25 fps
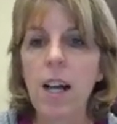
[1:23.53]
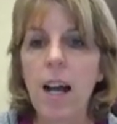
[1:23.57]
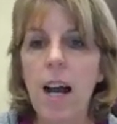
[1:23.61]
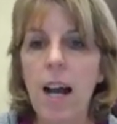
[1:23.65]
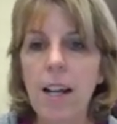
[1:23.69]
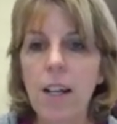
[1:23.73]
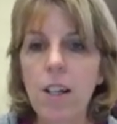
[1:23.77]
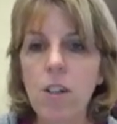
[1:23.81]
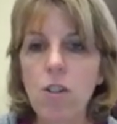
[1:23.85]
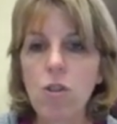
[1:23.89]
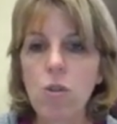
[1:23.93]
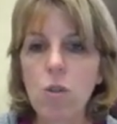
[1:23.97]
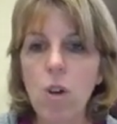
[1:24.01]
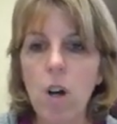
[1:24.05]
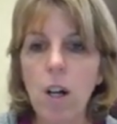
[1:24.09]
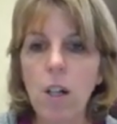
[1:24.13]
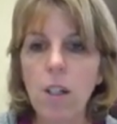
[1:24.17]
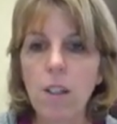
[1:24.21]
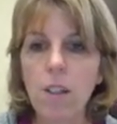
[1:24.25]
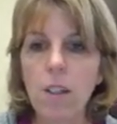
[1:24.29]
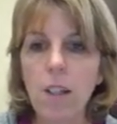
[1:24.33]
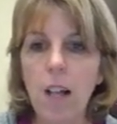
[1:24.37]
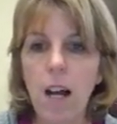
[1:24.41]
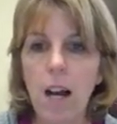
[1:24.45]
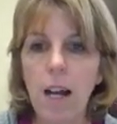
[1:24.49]
I could draw
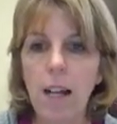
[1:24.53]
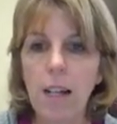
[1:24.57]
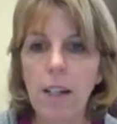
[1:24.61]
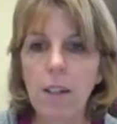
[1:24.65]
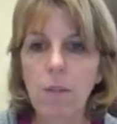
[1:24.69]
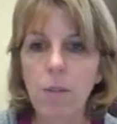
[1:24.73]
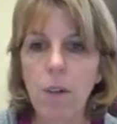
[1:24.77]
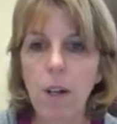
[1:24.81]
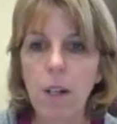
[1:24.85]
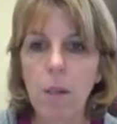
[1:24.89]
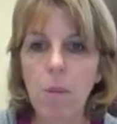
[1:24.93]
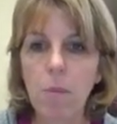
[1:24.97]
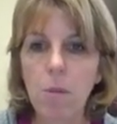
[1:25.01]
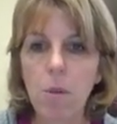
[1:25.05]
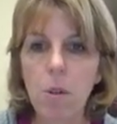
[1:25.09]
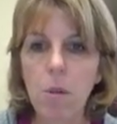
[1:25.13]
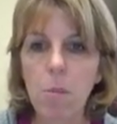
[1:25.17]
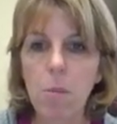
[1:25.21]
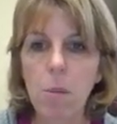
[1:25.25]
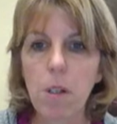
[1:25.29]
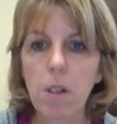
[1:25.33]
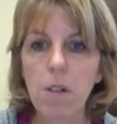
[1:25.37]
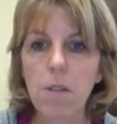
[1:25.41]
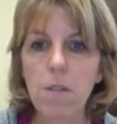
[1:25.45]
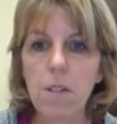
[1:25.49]
a line right up to the
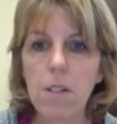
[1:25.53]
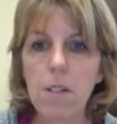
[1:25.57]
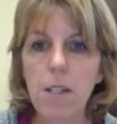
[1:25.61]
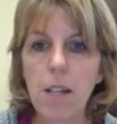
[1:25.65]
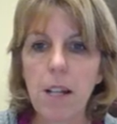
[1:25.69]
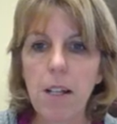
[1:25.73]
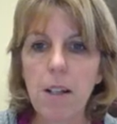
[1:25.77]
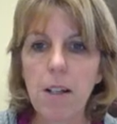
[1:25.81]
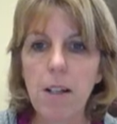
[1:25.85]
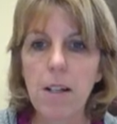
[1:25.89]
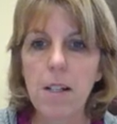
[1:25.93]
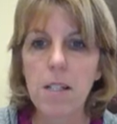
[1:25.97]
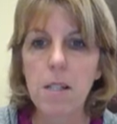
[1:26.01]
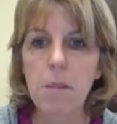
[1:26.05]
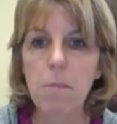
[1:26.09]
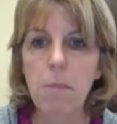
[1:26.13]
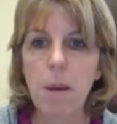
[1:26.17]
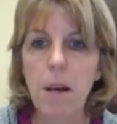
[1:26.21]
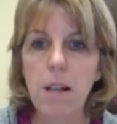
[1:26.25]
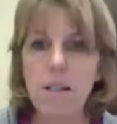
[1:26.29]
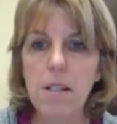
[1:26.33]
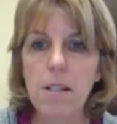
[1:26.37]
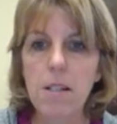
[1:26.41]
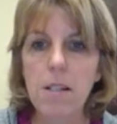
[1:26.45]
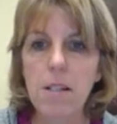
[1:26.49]
middle of the data as
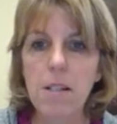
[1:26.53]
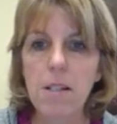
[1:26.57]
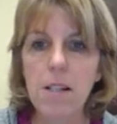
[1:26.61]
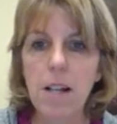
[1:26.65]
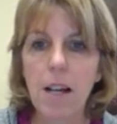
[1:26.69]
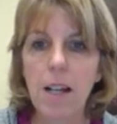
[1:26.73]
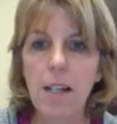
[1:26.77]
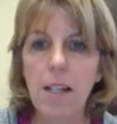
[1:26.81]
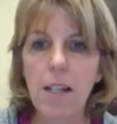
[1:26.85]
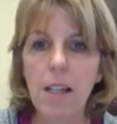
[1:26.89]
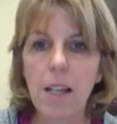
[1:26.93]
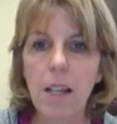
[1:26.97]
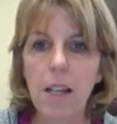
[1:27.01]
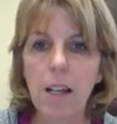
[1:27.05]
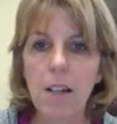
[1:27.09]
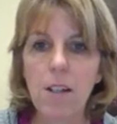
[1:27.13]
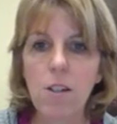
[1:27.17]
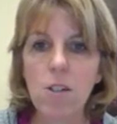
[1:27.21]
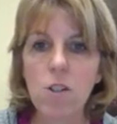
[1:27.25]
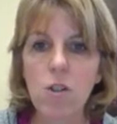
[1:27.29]
best as I can,